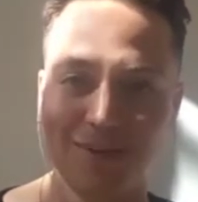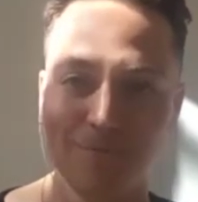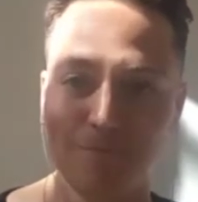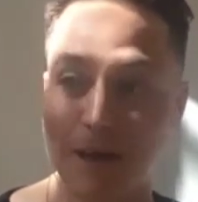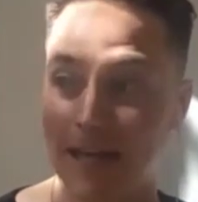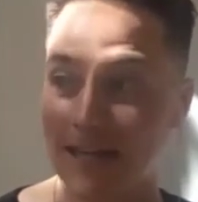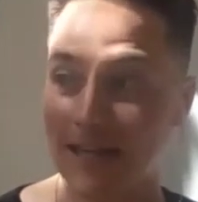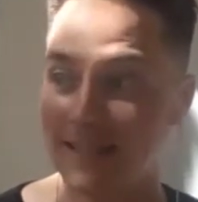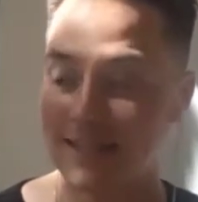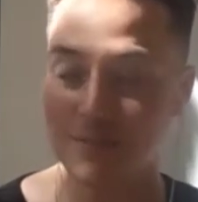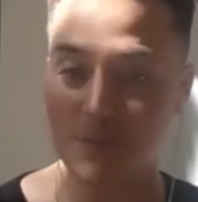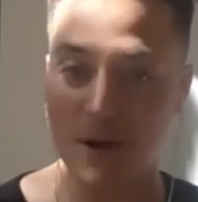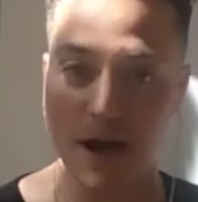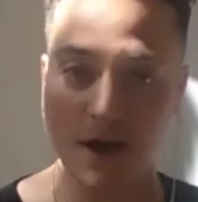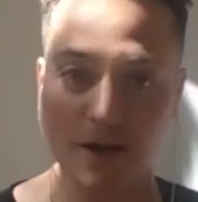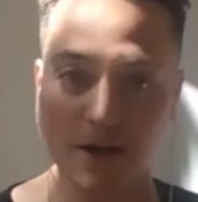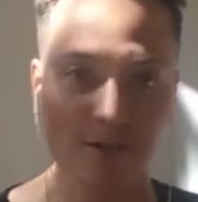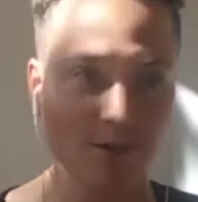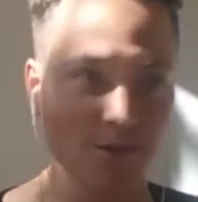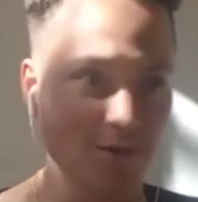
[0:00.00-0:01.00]
paint
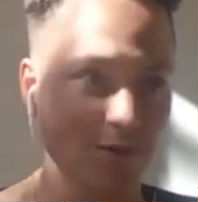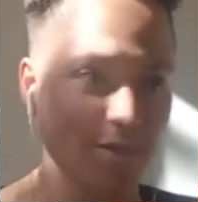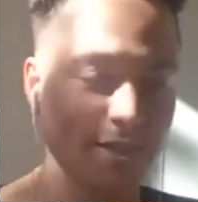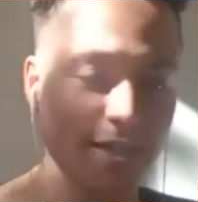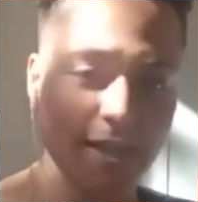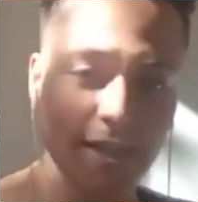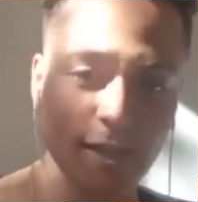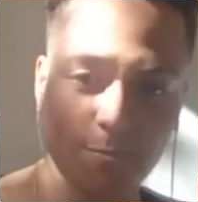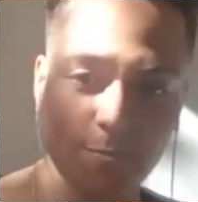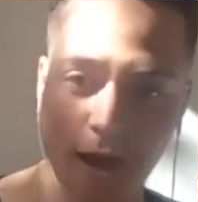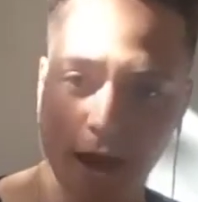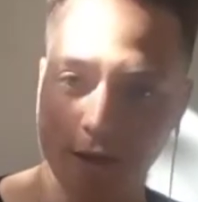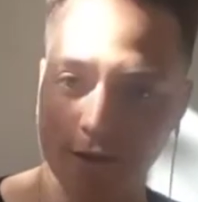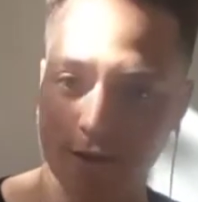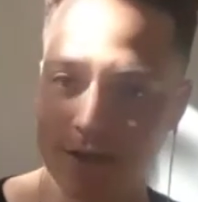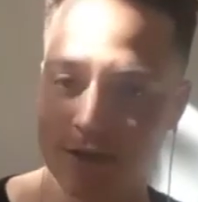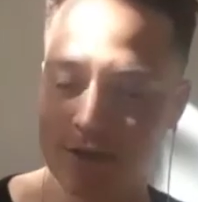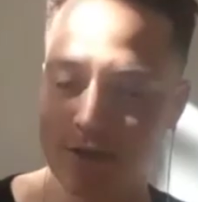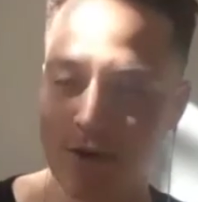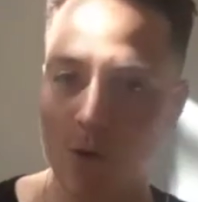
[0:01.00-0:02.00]
about it, or sing about
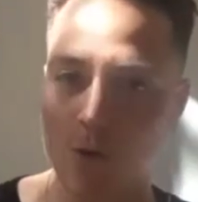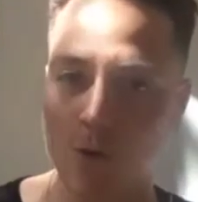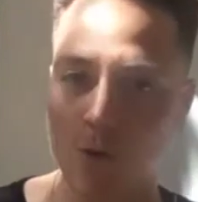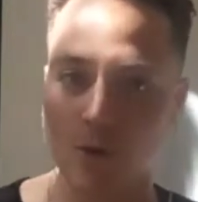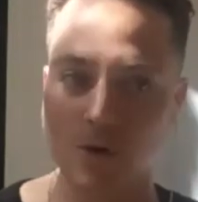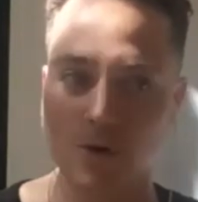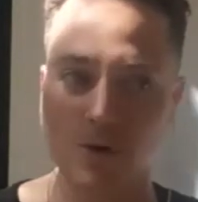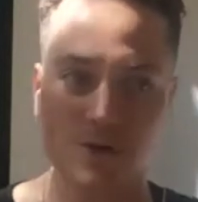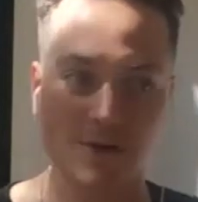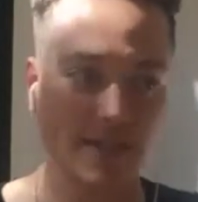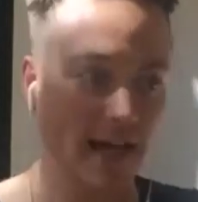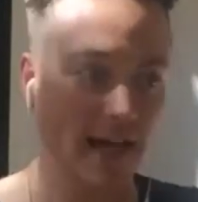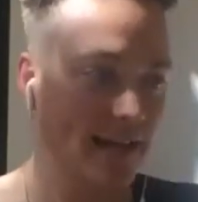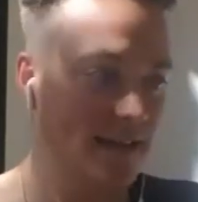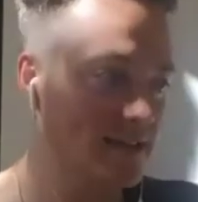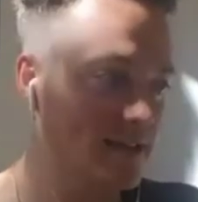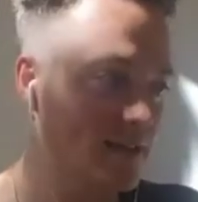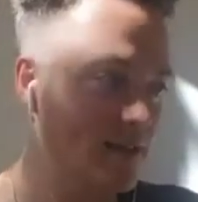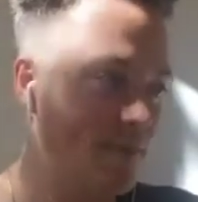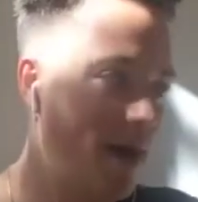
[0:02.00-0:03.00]
it, or
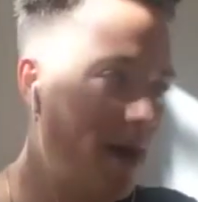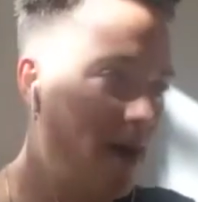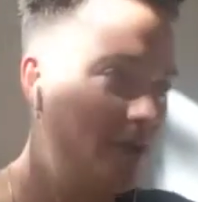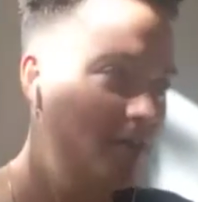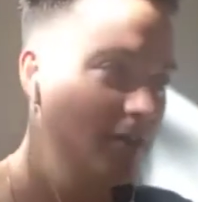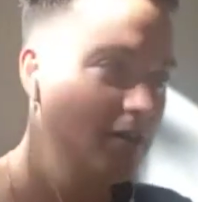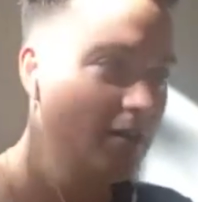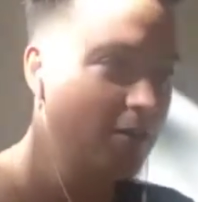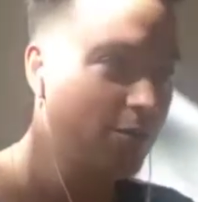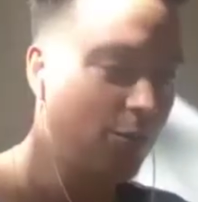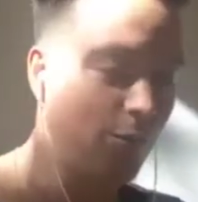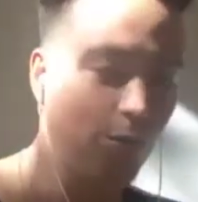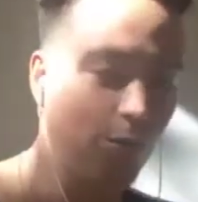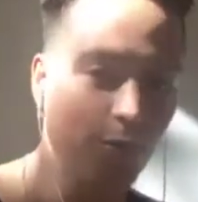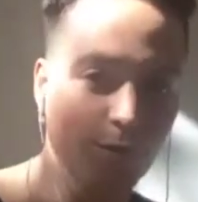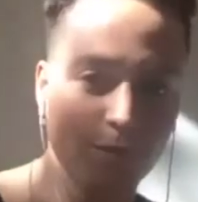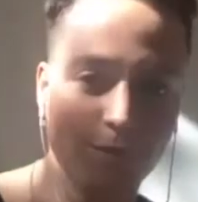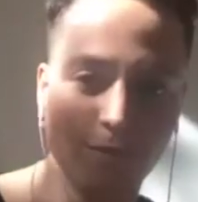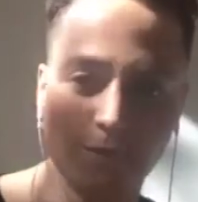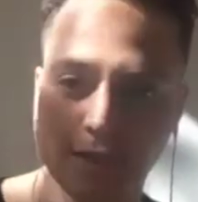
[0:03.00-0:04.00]
dance about it, or
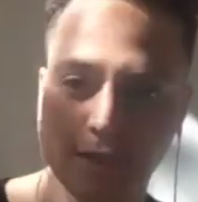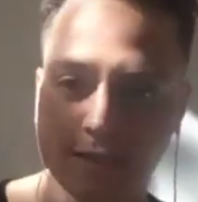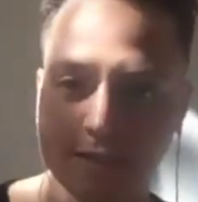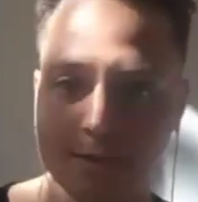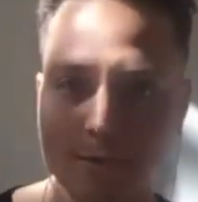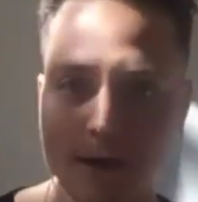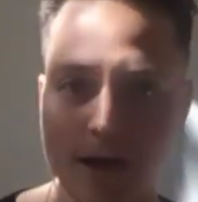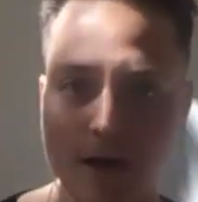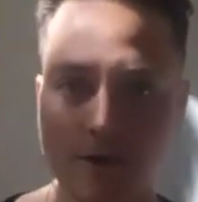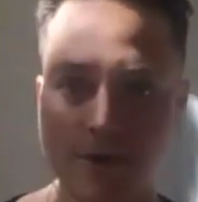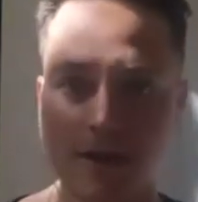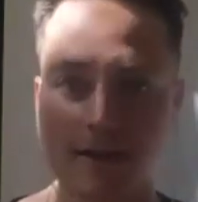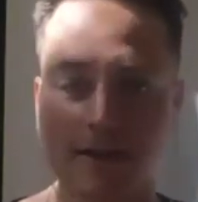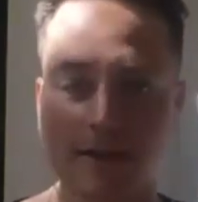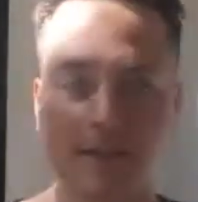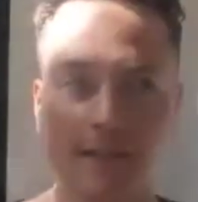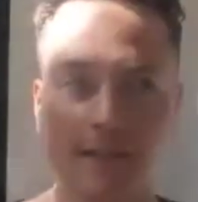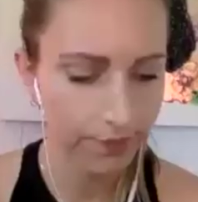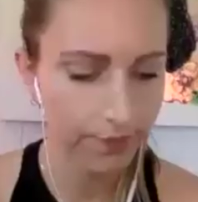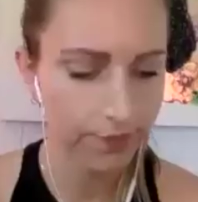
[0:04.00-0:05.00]
feel about it
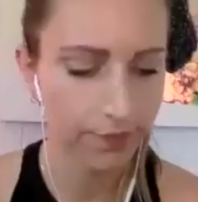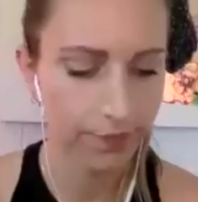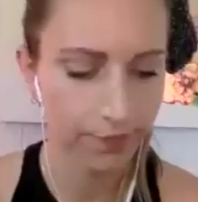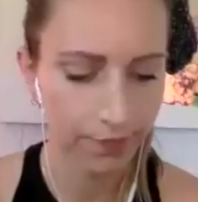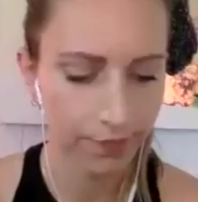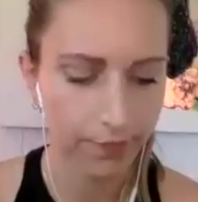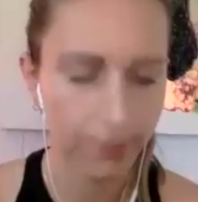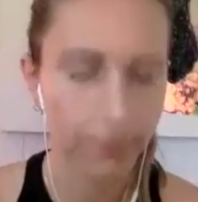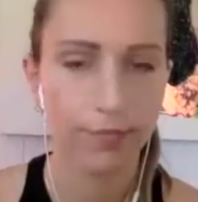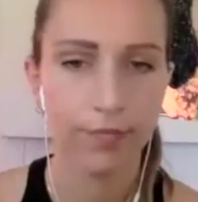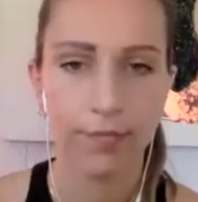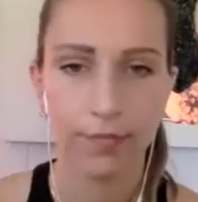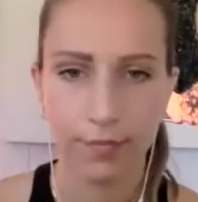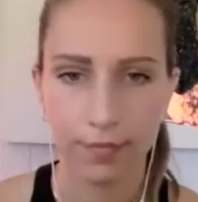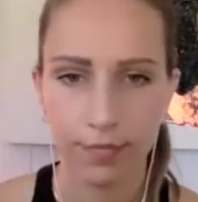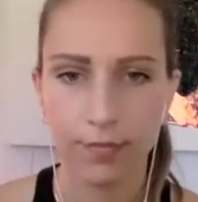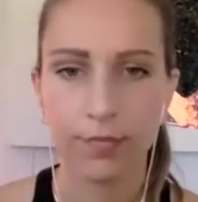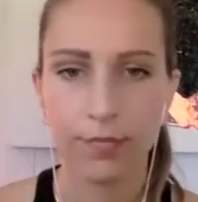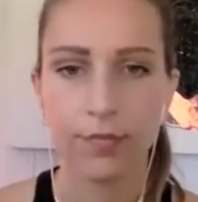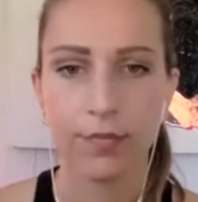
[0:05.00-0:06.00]
in your own
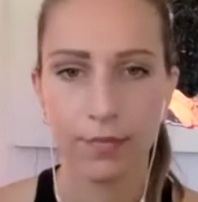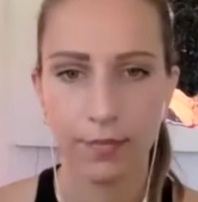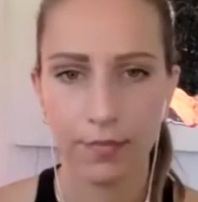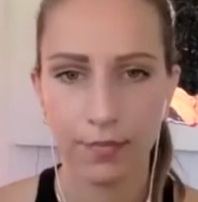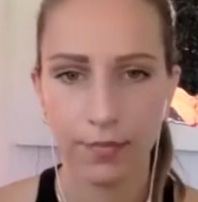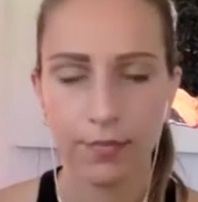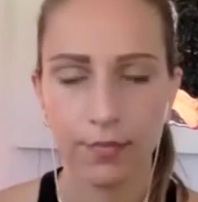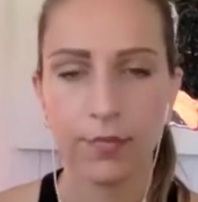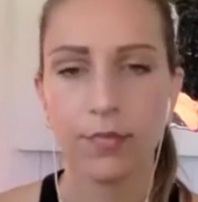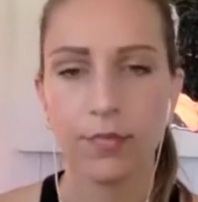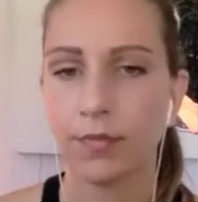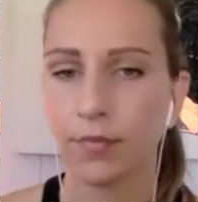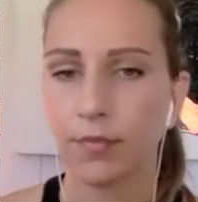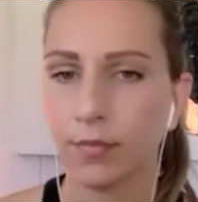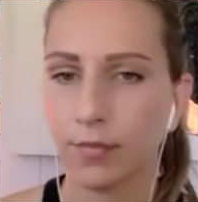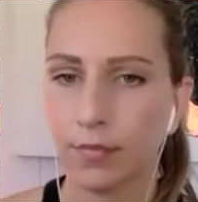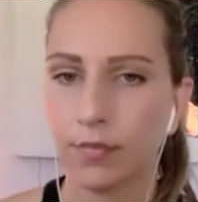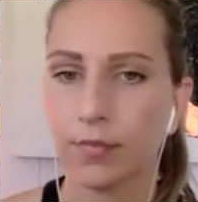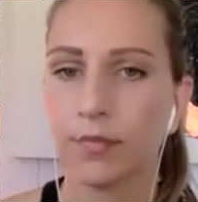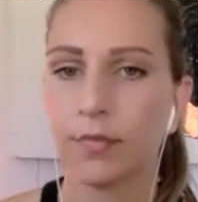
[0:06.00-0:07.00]
space,
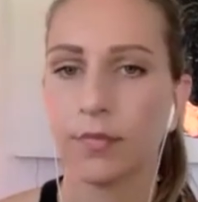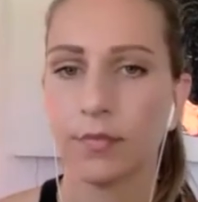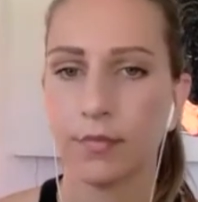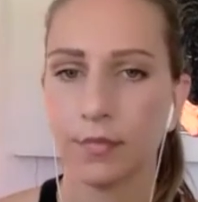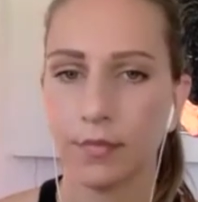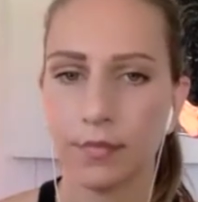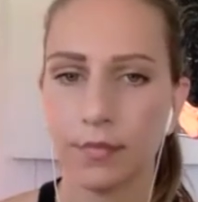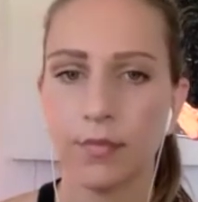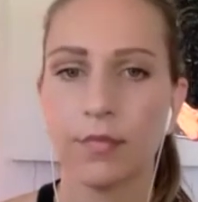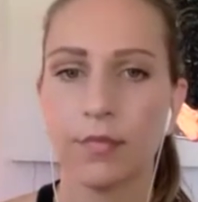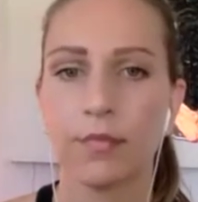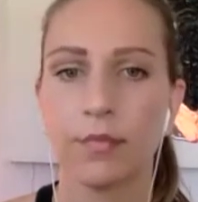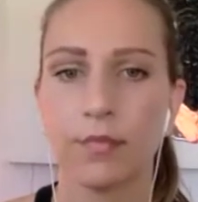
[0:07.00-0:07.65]
then, you